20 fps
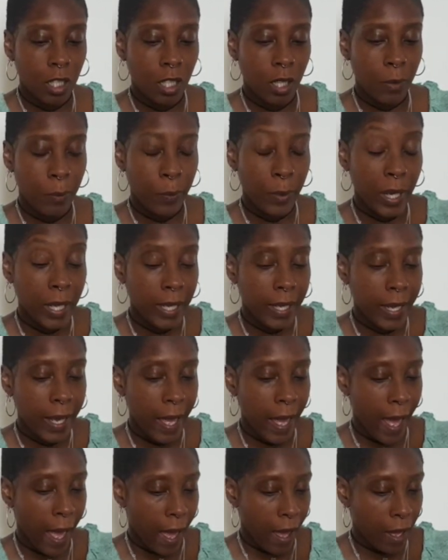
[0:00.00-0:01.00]
but
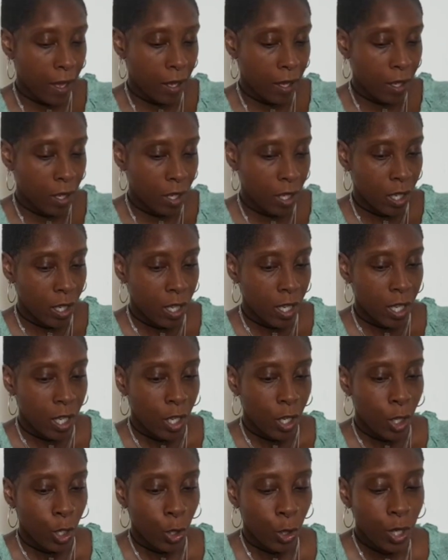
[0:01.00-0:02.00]
yeah,
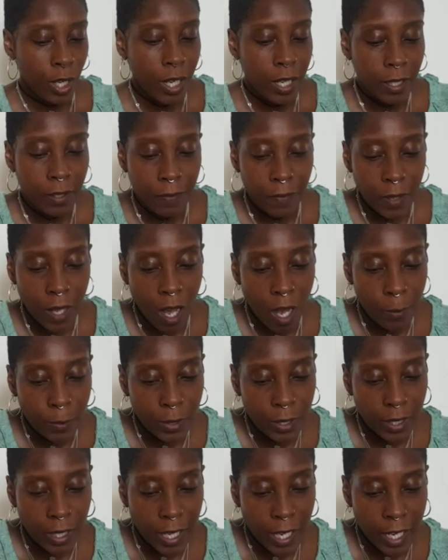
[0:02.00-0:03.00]
your Knight of
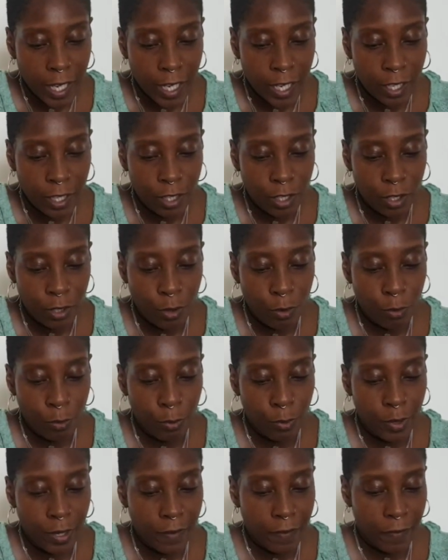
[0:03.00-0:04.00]
Cups is
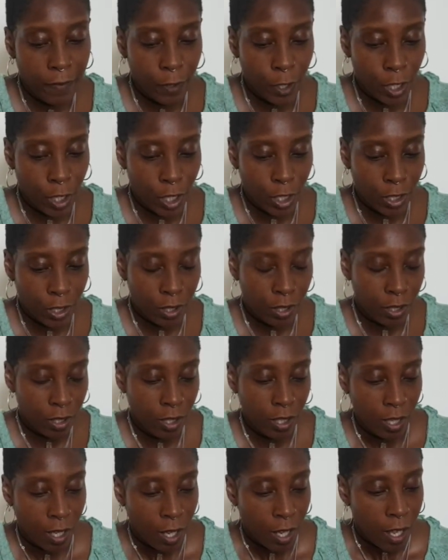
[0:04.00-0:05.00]

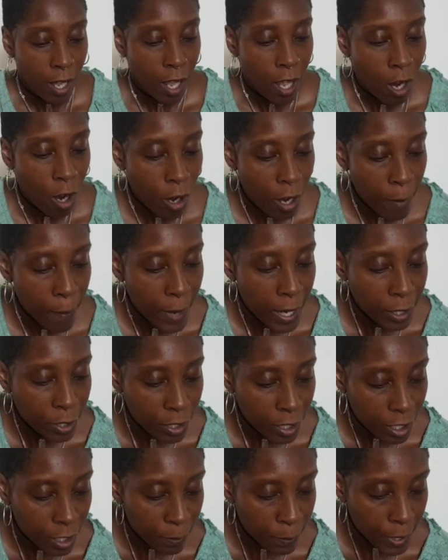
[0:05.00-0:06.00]
reversed. Or it might
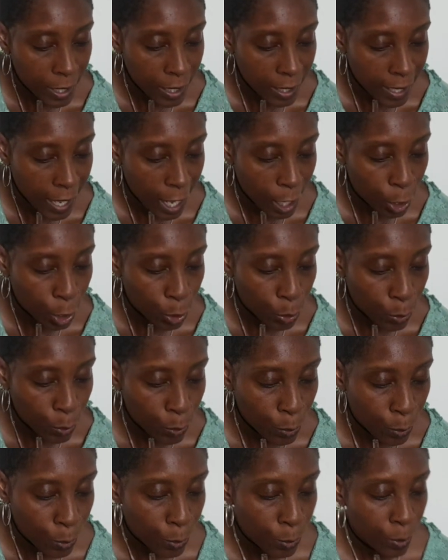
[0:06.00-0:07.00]
just be that
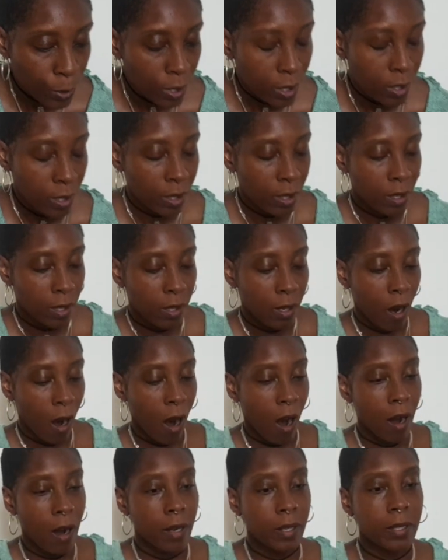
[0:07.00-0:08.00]
you
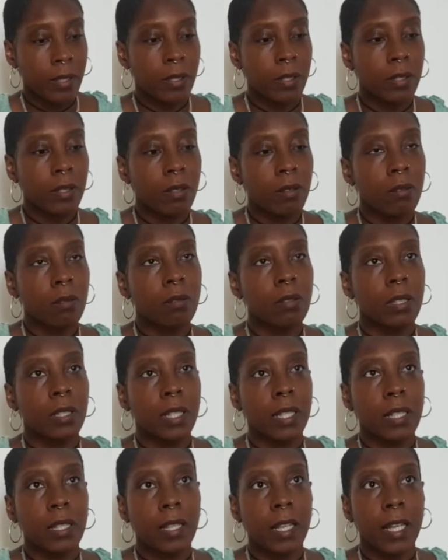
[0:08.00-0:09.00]
are still
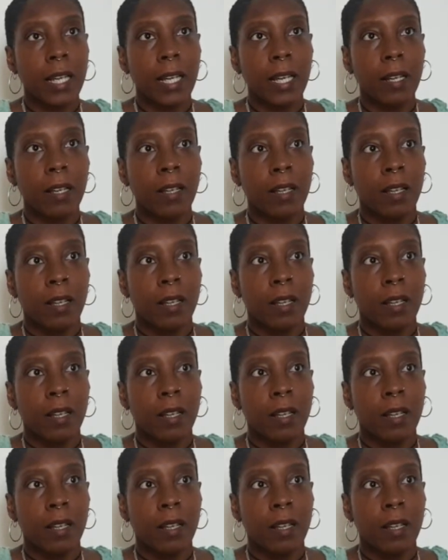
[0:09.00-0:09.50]
dealing,